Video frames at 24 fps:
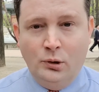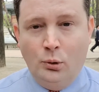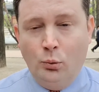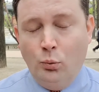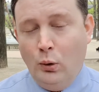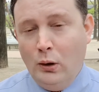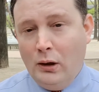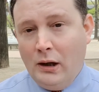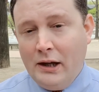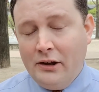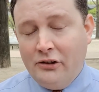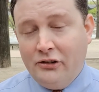
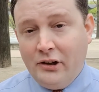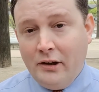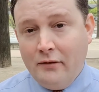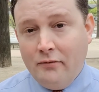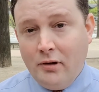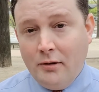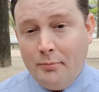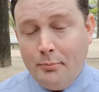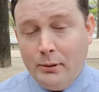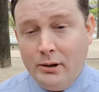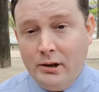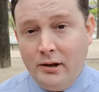Will I save
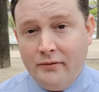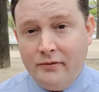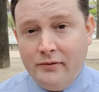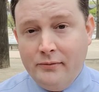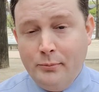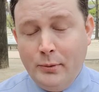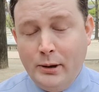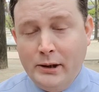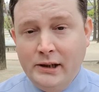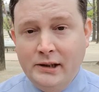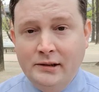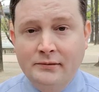up enough
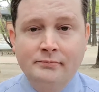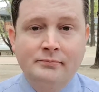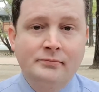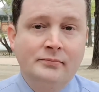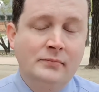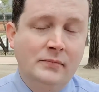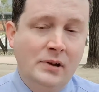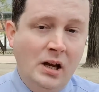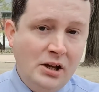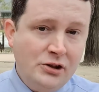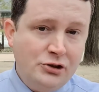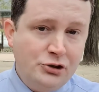money?
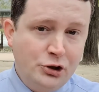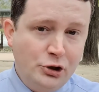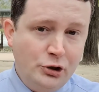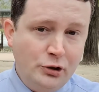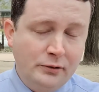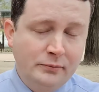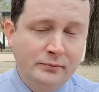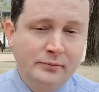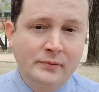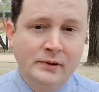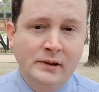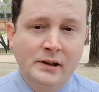Not
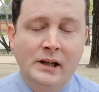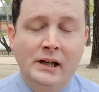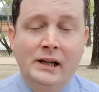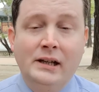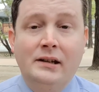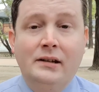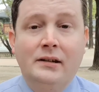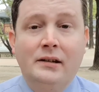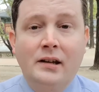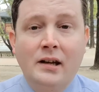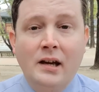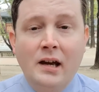sure.
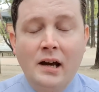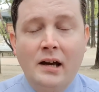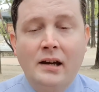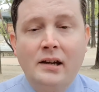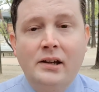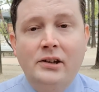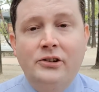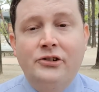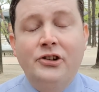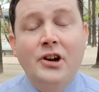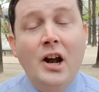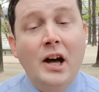
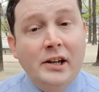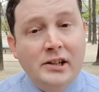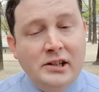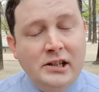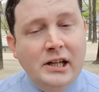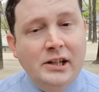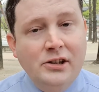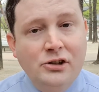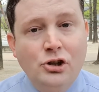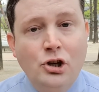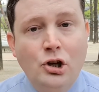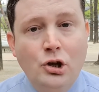It's not
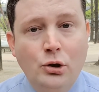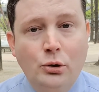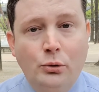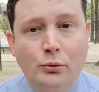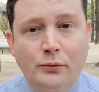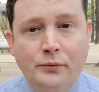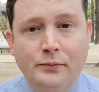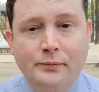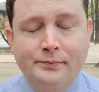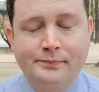yet known.